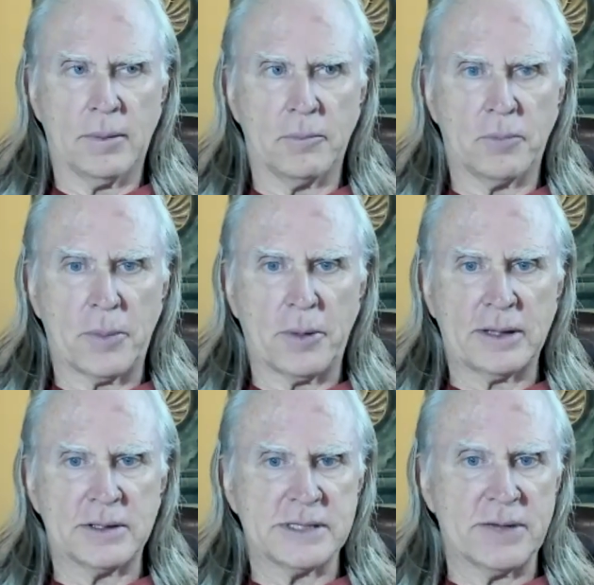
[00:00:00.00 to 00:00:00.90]
oh, probably
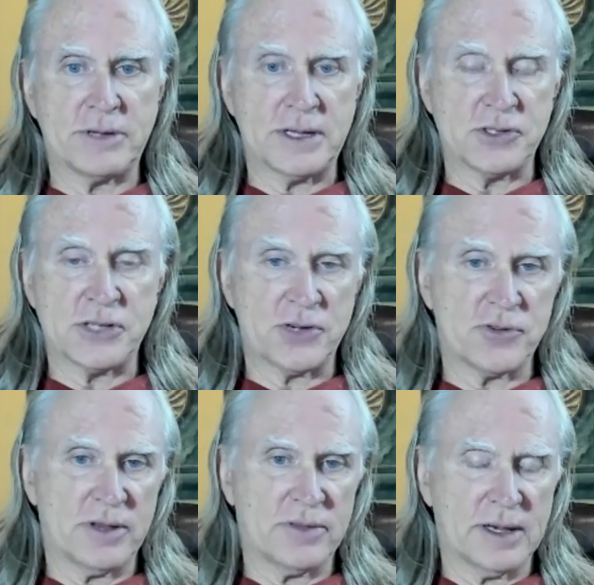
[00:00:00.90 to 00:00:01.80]
like the 17th
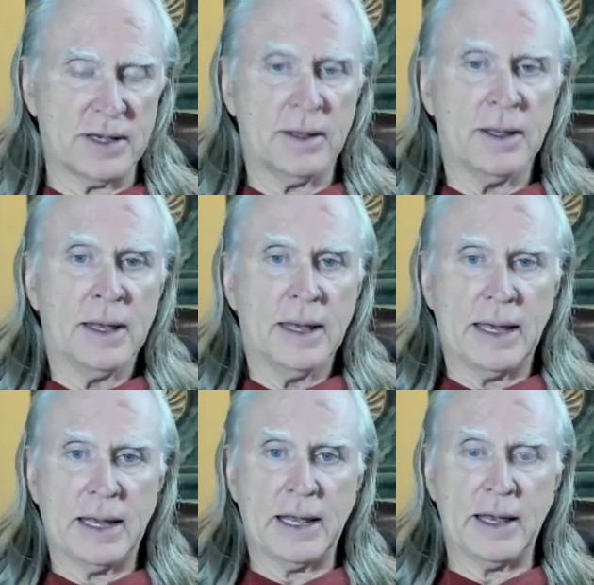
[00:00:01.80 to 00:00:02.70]
century, I think,
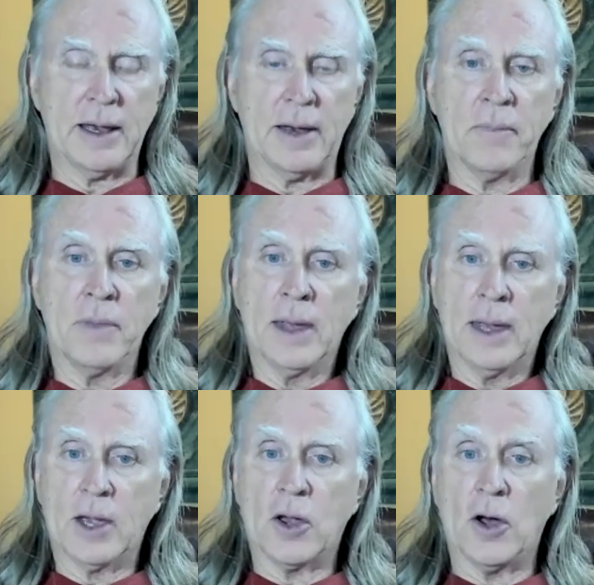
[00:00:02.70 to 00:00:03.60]
and he uh,
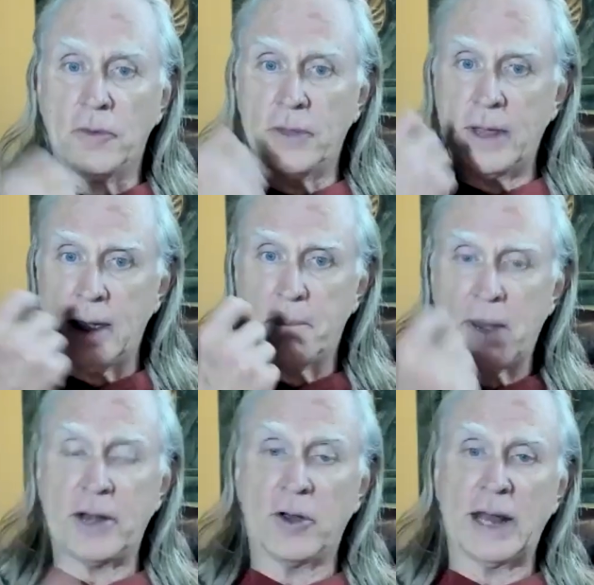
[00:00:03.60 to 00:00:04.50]
he called the
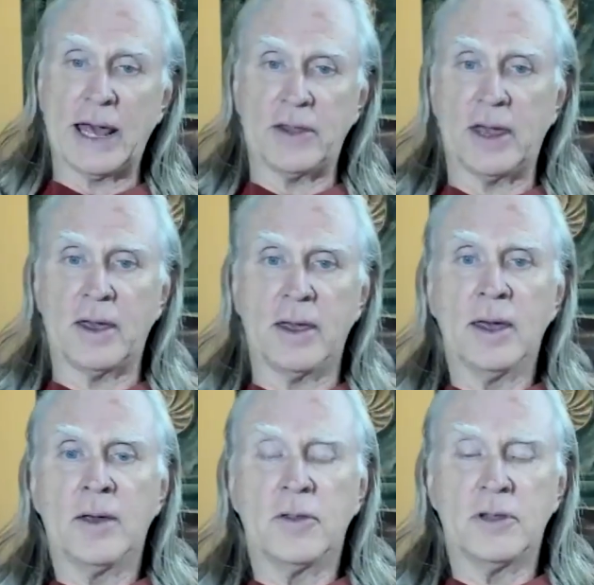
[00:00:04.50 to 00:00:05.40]
pineal gland the
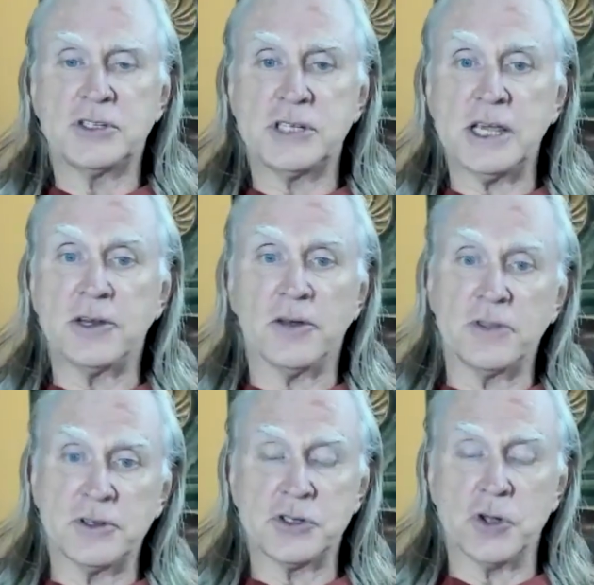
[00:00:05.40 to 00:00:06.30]
the seat
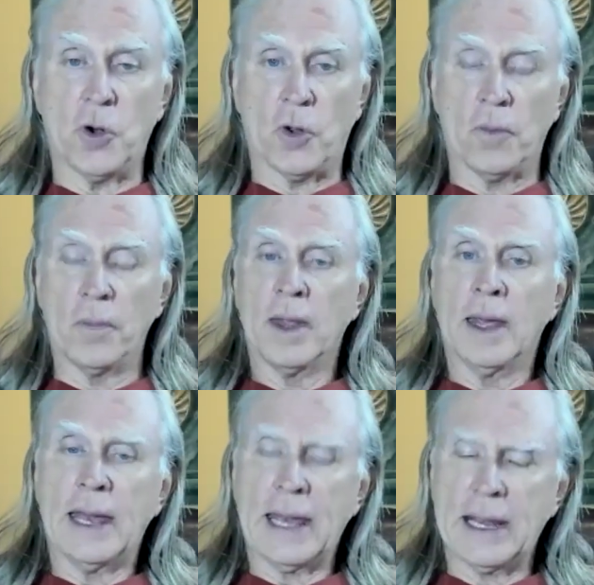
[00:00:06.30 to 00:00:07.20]
of the soul,
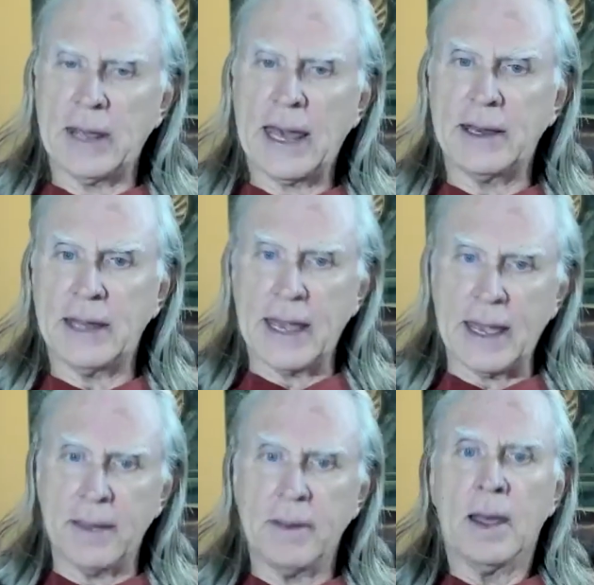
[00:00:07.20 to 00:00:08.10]
and it had
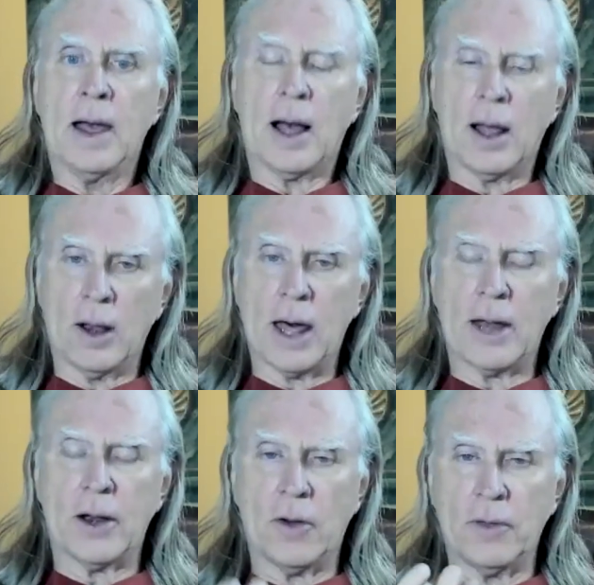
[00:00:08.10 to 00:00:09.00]
a a
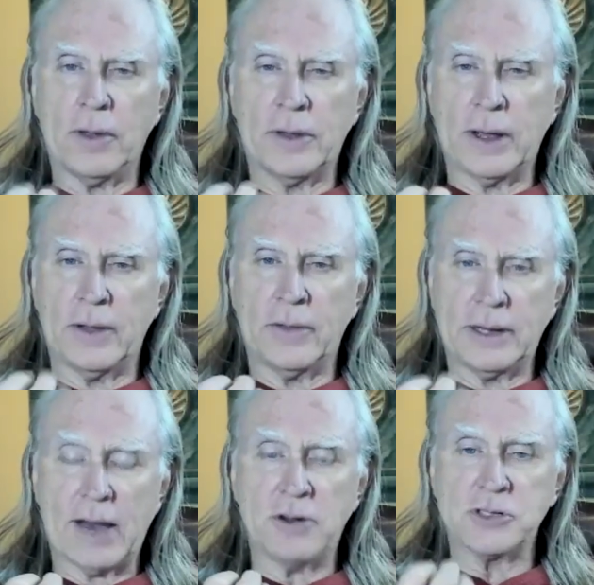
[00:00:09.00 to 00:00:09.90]
lot of in the the
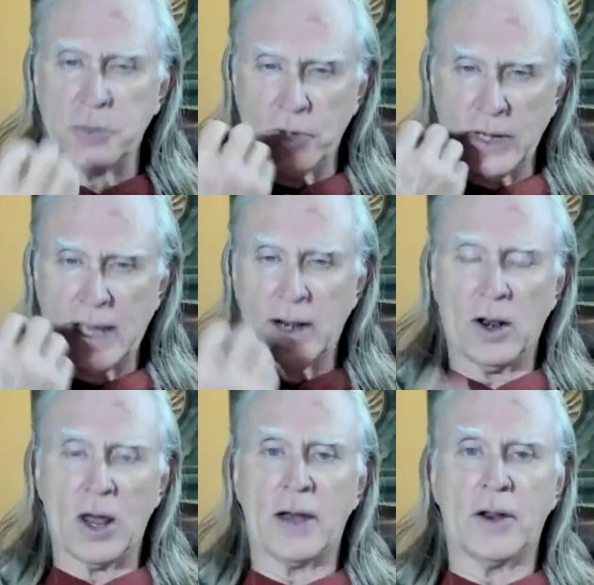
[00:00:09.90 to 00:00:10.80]
Taoist community had a
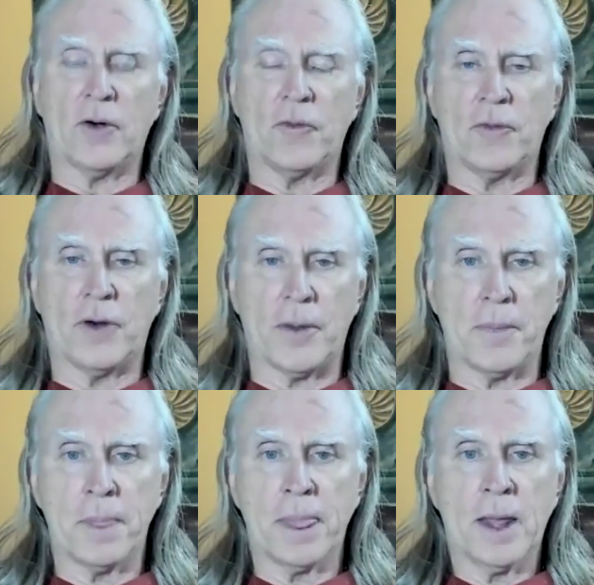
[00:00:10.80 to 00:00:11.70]
lot of uh,
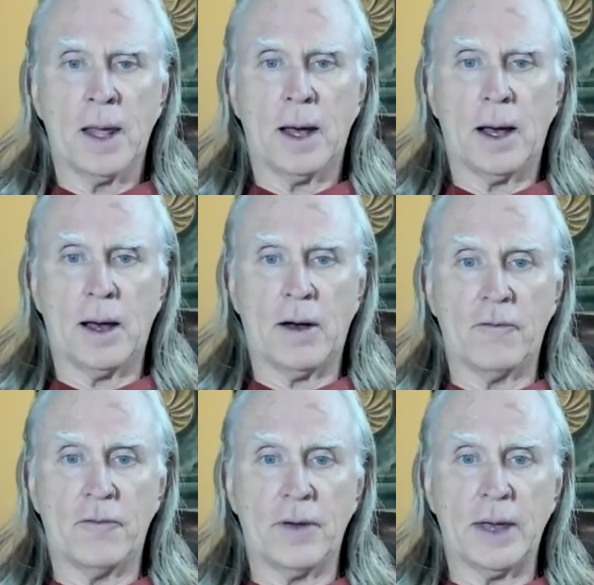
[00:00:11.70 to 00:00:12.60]

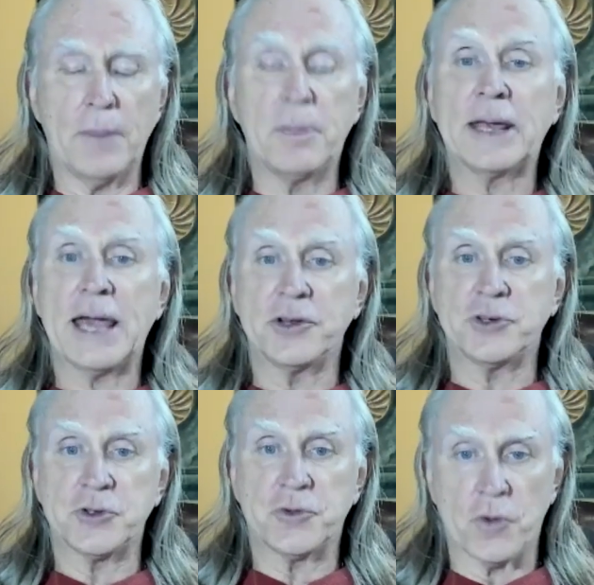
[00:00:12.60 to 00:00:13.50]
of
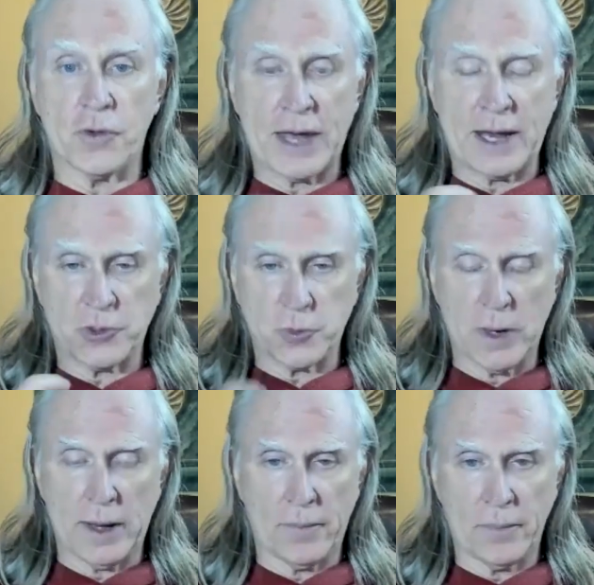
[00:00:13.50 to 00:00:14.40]
implications for that as
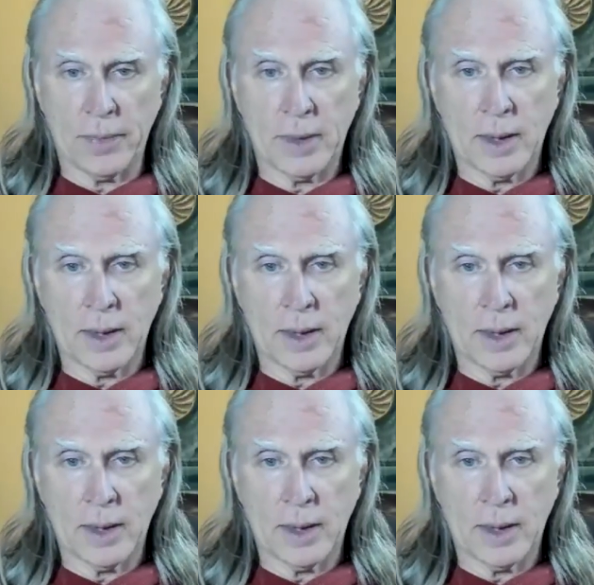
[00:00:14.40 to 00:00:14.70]
well,